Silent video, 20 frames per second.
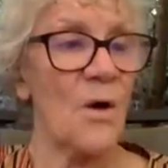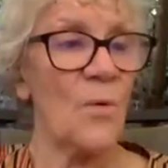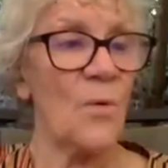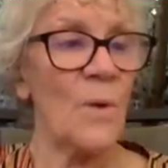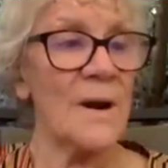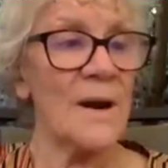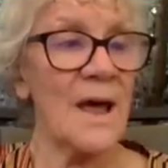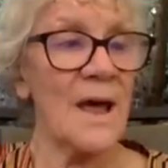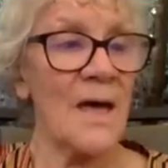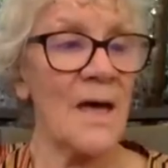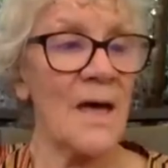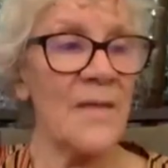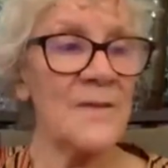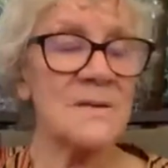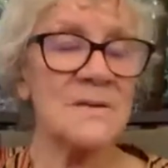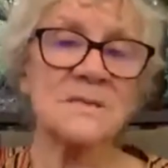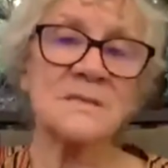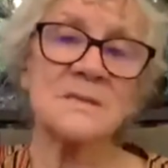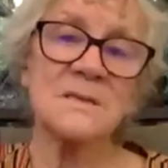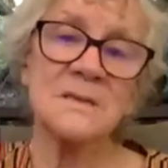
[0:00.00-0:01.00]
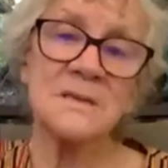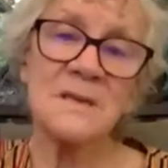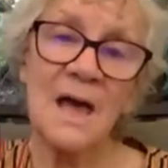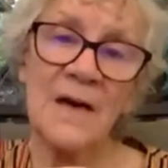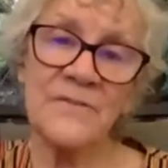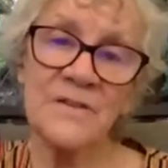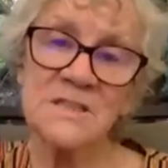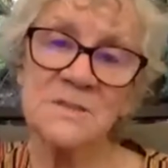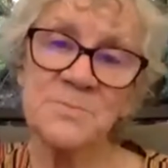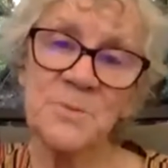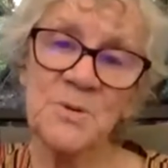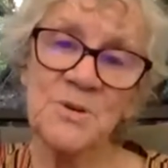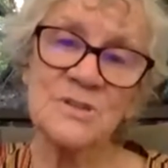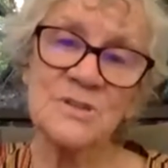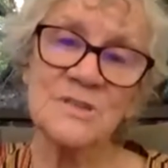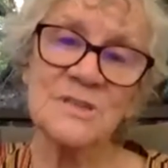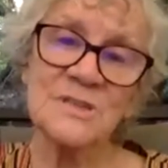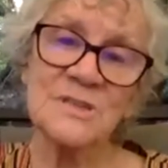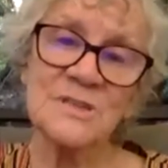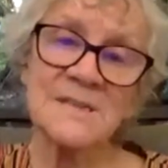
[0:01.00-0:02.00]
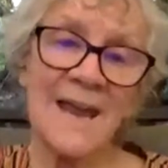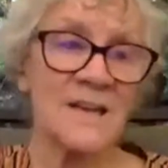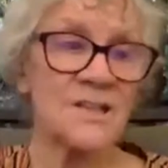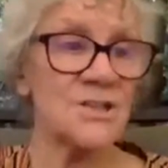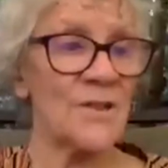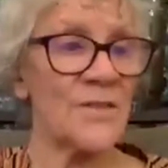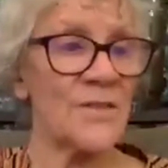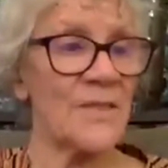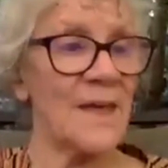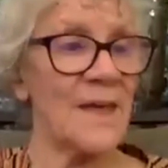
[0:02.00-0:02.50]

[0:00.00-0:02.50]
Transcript: what others have experienced and act on